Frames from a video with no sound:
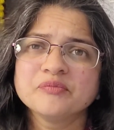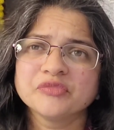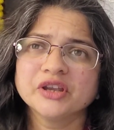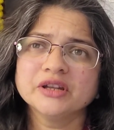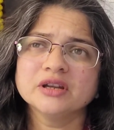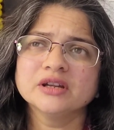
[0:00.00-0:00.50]

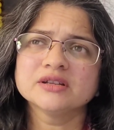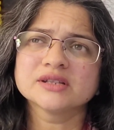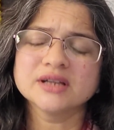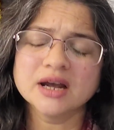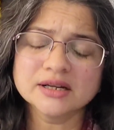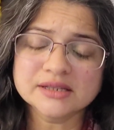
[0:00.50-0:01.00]
It
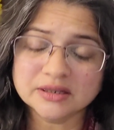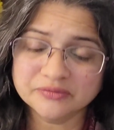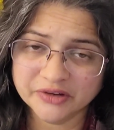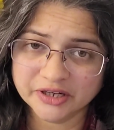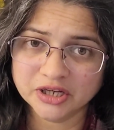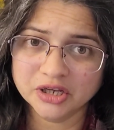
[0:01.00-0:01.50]
starts
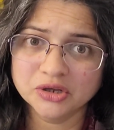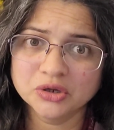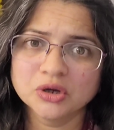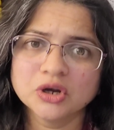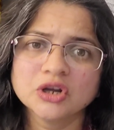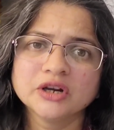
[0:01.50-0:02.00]
affecting
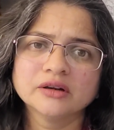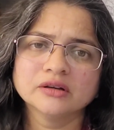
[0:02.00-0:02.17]
your